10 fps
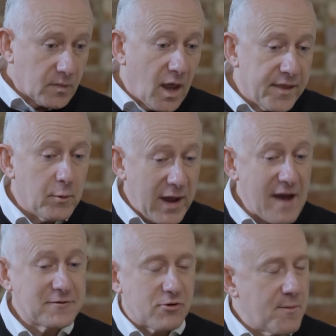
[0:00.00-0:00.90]
I think we
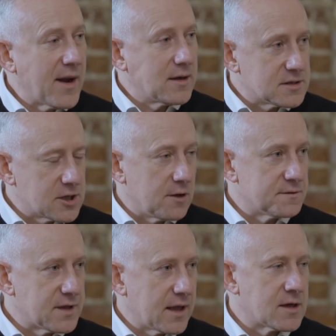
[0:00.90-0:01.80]
have to remind
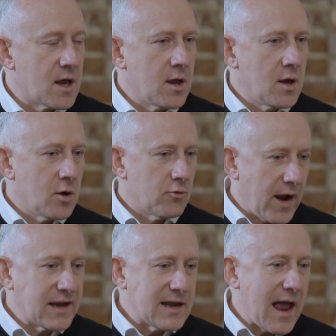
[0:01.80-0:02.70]
ourselves that
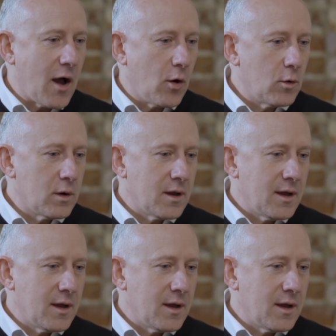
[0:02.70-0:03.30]
right now